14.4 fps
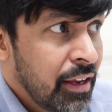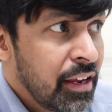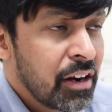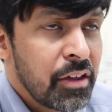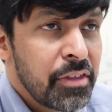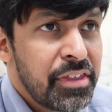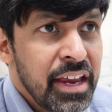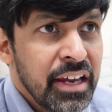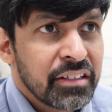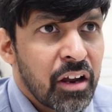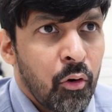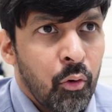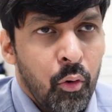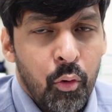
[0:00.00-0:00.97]
these
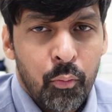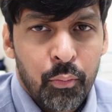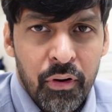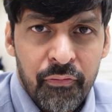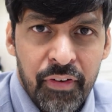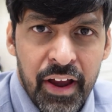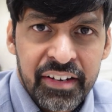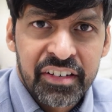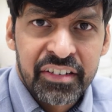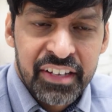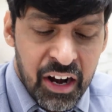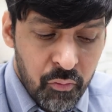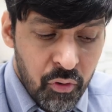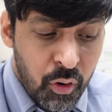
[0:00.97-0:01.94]
are all professions
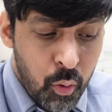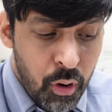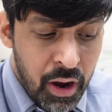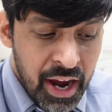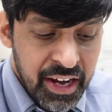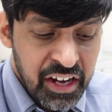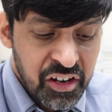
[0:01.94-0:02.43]
that require